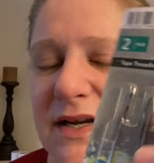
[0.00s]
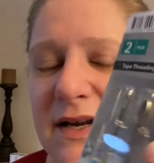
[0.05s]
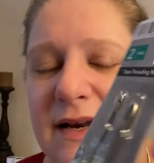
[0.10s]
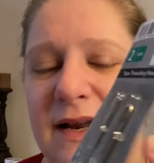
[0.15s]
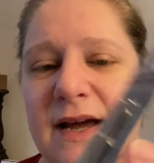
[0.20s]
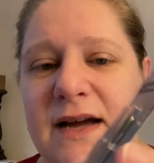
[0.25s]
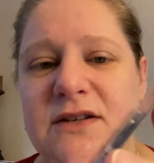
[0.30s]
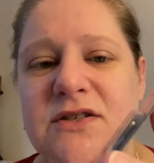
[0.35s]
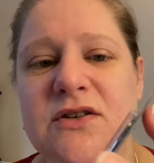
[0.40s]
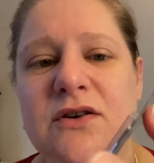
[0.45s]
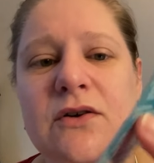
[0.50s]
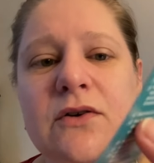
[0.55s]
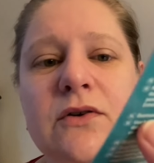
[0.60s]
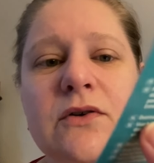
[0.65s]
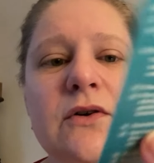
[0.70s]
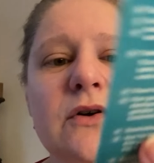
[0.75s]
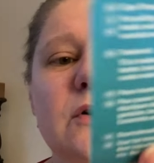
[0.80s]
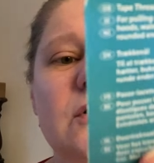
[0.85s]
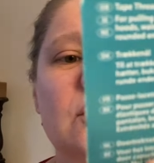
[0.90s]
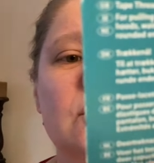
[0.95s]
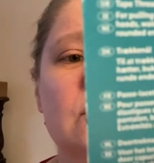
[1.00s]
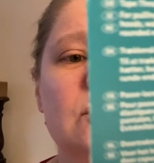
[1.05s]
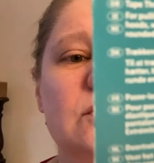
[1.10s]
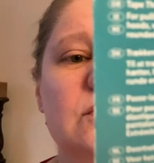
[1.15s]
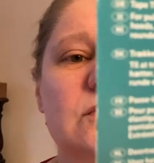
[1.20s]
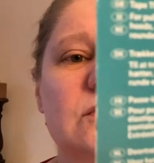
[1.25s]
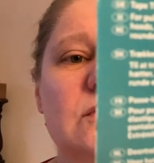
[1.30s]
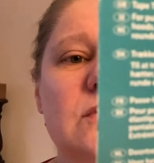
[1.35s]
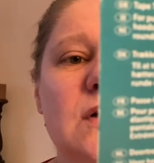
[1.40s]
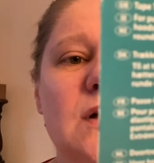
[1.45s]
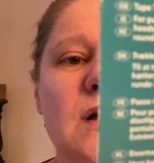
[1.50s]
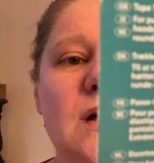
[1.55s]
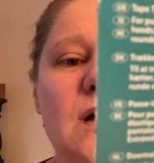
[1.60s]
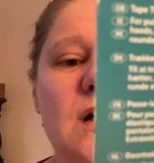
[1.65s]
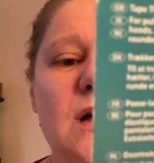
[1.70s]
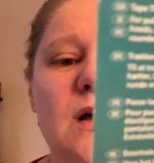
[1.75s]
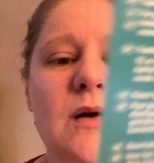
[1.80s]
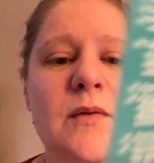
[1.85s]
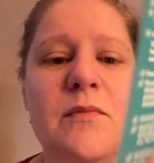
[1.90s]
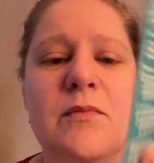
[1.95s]
a larger hole,
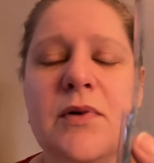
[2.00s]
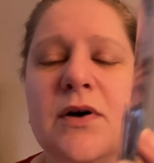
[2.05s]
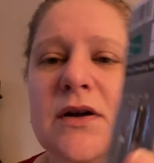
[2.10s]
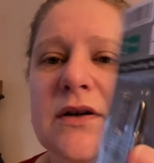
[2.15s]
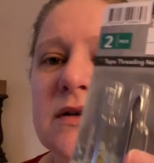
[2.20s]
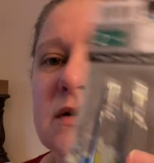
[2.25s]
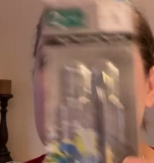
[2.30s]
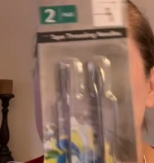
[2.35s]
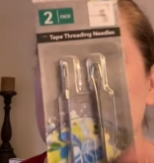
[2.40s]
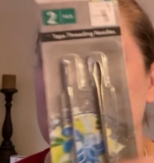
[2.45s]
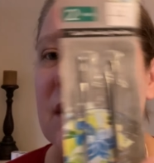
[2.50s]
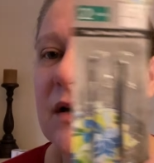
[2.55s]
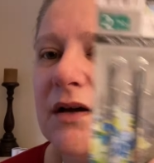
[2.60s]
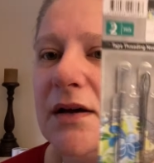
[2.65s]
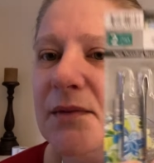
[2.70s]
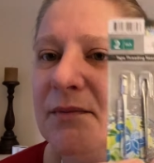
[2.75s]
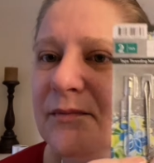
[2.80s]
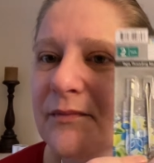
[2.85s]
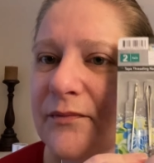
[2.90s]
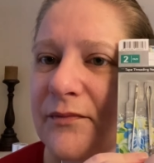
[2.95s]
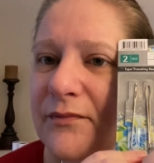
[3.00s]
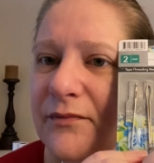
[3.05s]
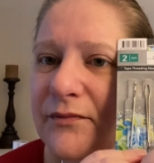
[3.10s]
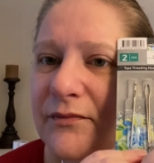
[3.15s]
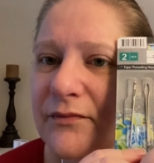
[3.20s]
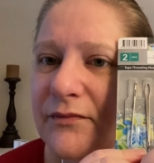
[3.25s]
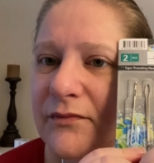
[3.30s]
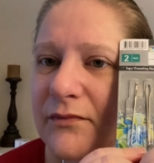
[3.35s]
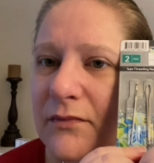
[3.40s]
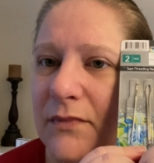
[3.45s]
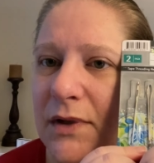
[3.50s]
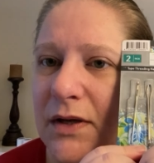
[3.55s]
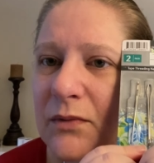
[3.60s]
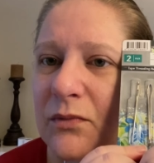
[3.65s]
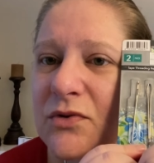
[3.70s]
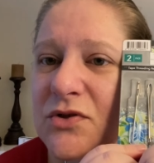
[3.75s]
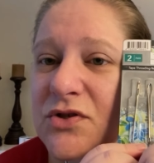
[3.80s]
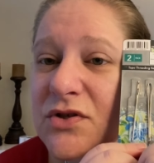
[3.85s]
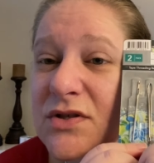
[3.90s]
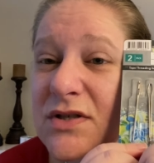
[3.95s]
but it
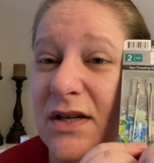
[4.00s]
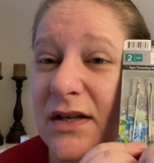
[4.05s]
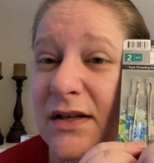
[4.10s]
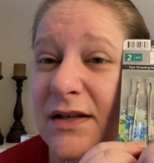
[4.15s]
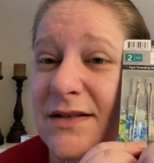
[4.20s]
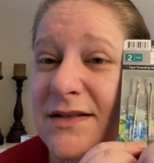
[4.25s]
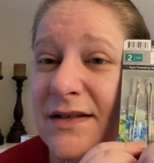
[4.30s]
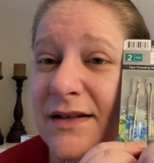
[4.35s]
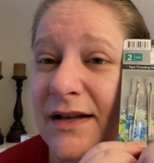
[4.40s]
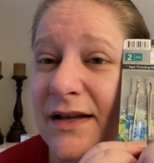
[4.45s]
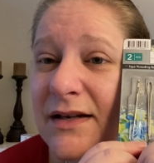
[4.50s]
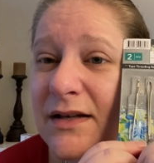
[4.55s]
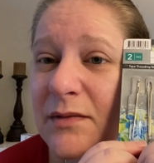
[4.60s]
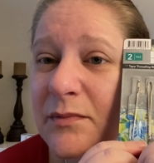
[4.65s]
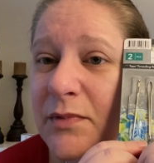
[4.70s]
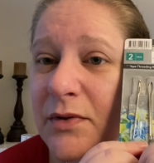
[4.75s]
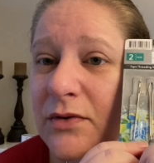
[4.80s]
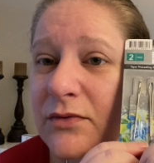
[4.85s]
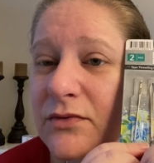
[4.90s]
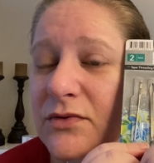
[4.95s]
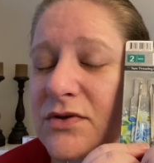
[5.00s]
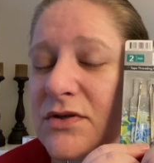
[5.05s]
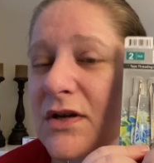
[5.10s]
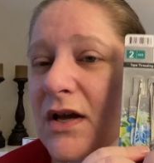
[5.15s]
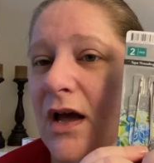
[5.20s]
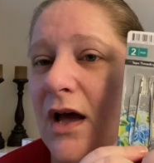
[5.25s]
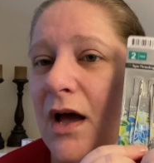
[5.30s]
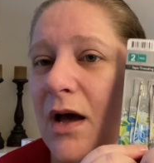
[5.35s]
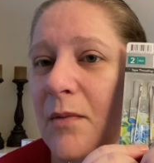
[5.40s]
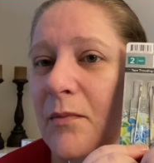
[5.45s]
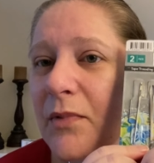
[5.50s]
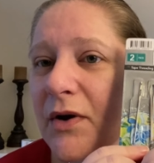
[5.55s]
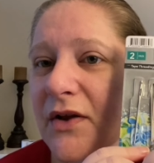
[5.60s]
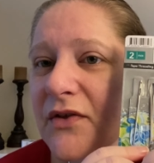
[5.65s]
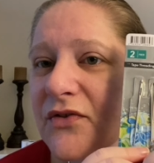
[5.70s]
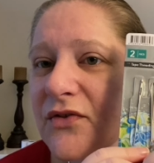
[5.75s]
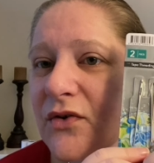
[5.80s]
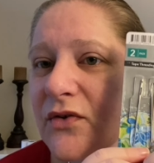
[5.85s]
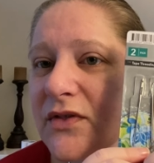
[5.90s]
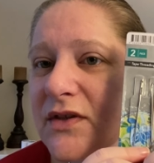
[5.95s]
was just, I guess, an added bonus. But I
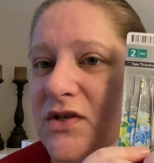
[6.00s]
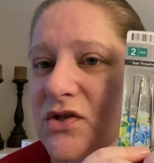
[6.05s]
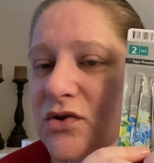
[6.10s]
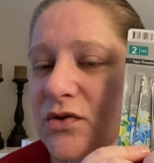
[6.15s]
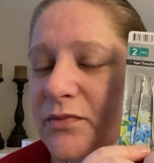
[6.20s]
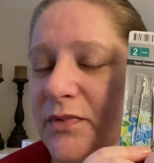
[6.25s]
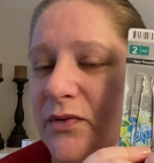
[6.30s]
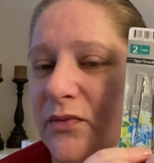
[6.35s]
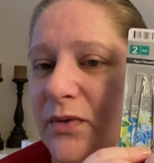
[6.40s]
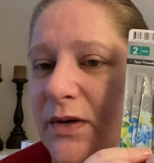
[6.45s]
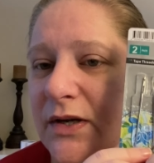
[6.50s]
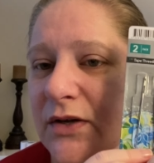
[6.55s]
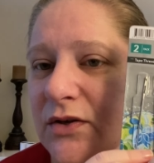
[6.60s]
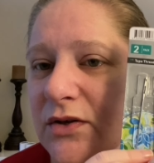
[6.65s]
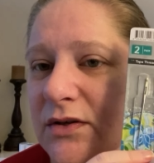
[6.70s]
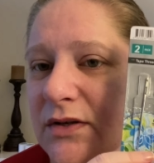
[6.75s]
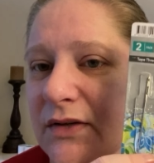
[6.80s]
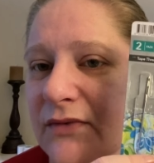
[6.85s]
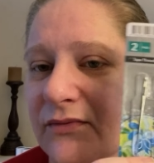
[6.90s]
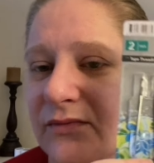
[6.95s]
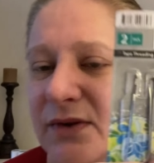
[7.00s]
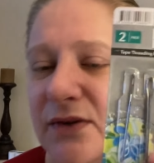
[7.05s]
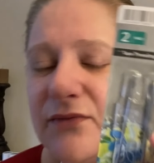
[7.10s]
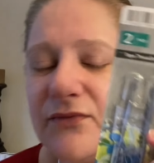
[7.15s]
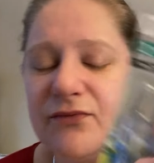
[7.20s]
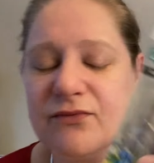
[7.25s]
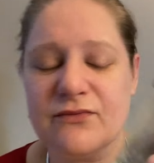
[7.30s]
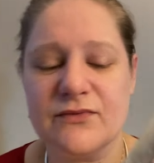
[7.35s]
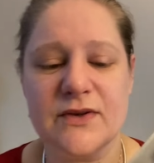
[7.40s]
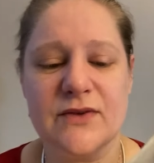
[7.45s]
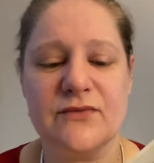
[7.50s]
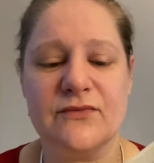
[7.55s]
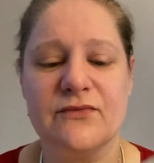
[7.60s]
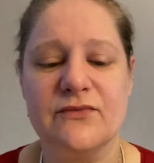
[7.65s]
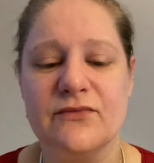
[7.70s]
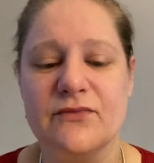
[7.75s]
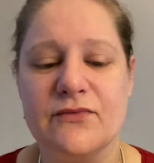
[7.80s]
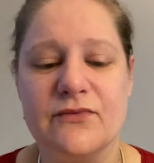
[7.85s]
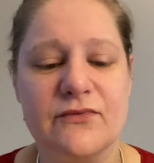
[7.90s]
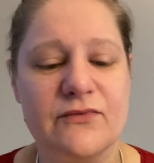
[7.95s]
thought this could be really good if
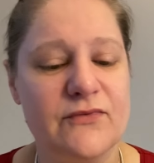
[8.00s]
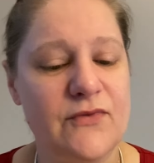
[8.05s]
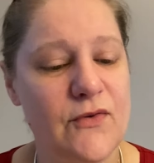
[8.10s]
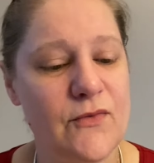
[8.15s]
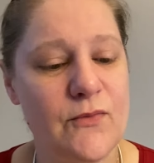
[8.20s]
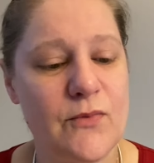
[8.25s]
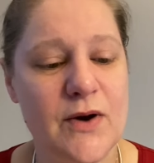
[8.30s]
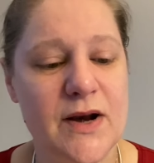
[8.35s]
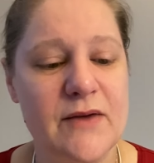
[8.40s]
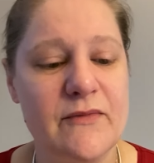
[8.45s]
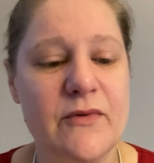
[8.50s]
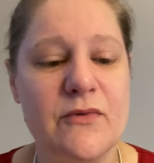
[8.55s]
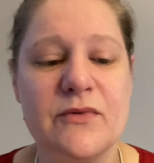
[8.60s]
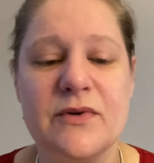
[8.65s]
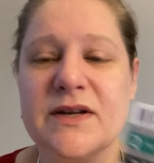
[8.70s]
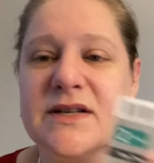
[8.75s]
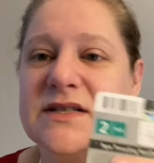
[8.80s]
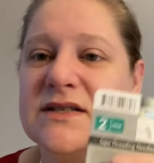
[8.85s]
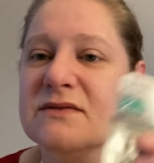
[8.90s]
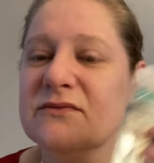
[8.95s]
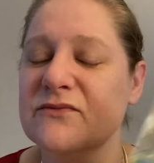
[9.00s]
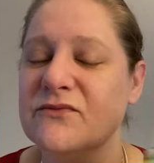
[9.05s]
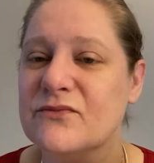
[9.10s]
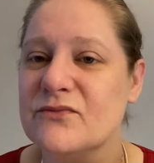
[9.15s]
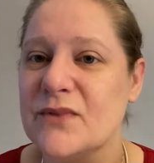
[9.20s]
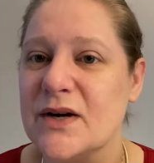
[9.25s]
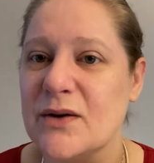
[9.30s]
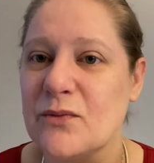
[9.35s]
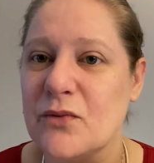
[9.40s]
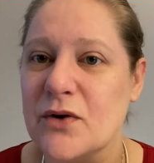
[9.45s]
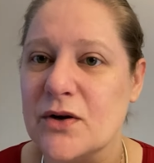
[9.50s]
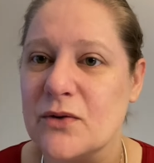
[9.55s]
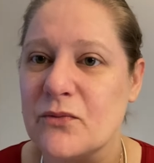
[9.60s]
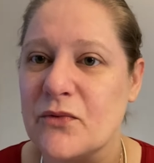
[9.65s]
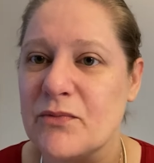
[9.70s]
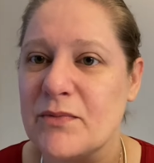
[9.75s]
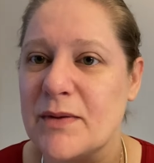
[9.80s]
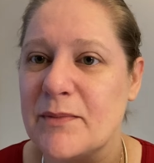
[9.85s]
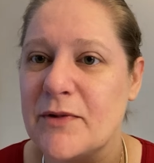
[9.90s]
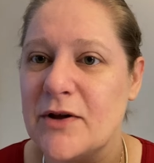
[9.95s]
for whatever reason, when I work
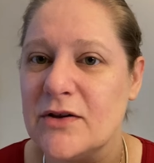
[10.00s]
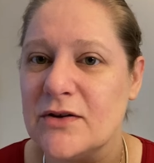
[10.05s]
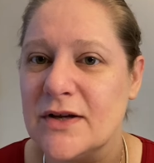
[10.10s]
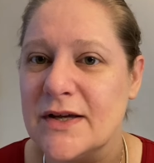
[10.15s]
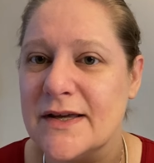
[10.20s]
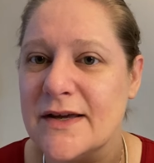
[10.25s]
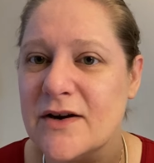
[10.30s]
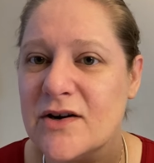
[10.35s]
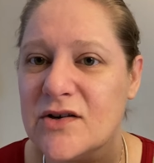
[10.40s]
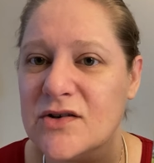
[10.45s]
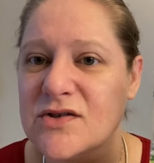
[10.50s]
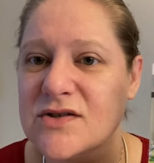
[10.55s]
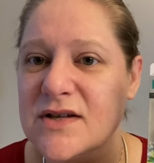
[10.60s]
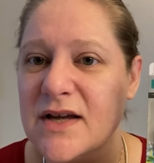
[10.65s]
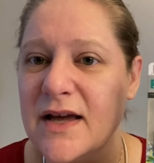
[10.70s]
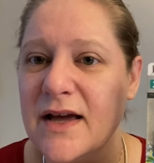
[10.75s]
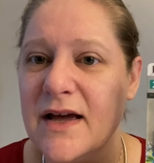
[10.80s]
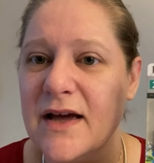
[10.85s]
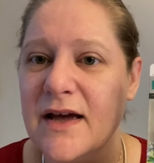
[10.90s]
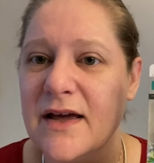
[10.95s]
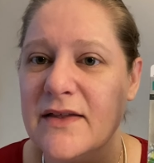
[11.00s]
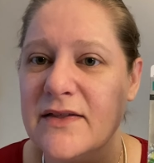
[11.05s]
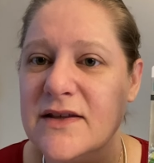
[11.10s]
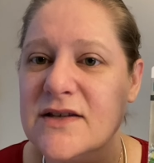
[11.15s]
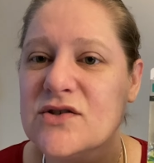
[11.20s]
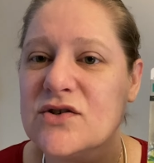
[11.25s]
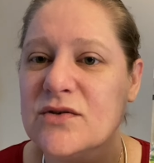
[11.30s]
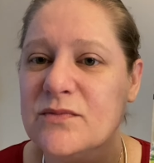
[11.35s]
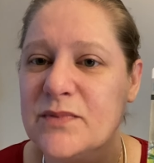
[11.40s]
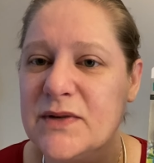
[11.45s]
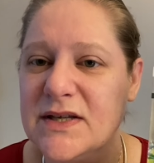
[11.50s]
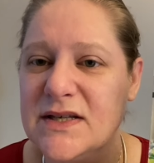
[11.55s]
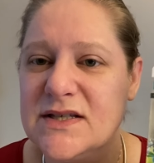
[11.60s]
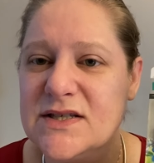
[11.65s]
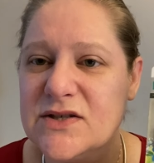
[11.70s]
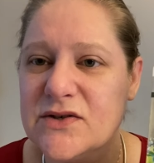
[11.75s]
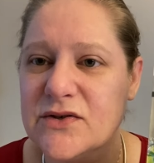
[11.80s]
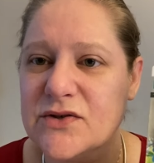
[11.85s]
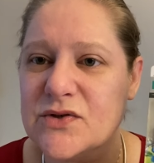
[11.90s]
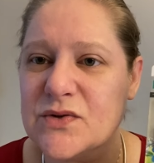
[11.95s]
with my bulky yarns, this could be
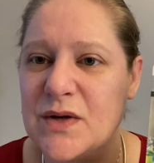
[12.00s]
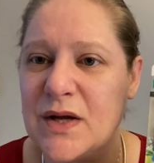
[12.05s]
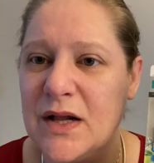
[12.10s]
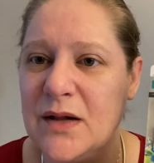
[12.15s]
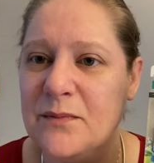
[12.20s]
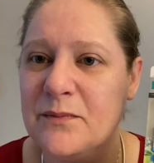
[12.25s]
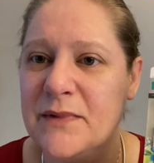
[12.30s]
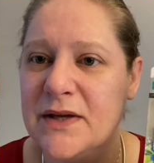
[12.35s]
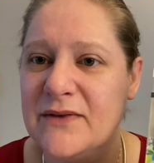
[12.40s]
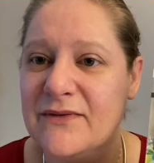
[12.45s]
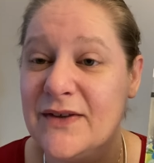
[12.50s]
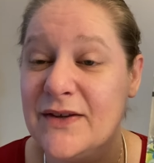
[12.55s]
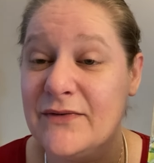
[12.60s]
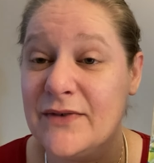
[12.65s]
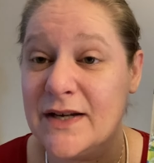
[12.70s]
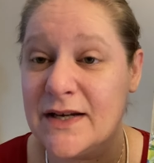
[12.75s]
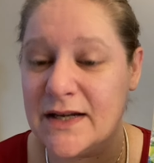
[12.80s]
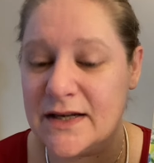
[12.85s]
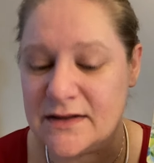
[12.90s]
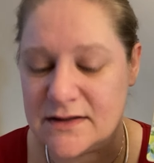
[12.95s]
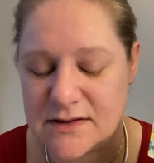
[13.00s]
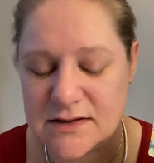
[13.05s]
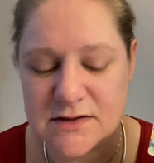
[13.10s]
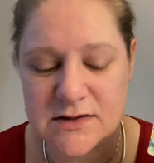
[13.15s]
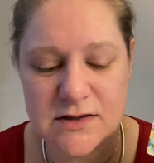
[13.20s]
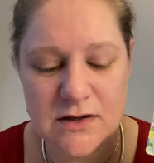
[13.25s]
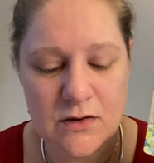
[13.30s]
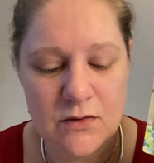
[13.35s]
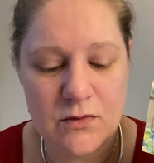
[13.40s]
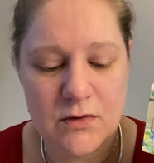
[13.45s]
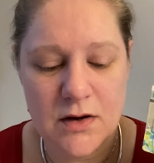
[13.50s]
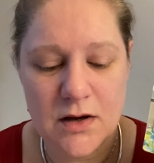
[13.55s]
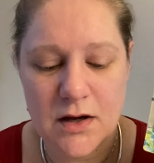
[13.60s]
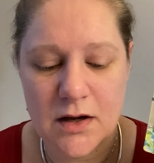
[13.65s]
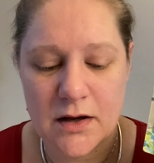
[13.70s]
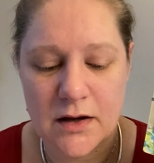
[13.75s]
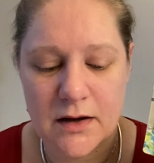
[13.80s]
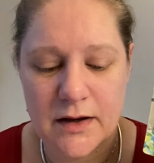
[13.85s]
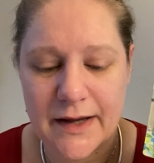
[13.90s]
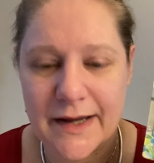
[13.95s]
easier to help me weave in ends. So
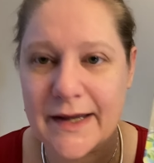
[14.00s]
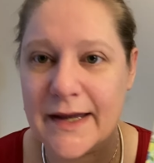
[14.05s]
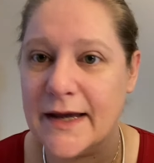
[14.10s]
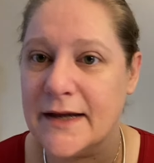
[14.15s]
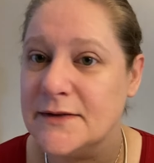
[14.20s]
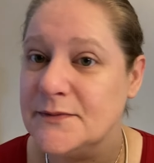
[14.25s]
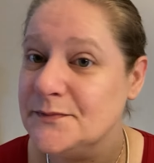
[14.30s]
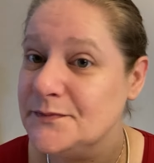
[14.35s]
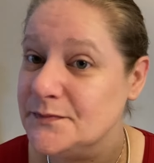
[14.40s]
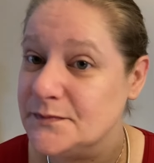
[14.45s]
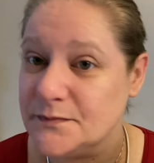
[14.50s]
again,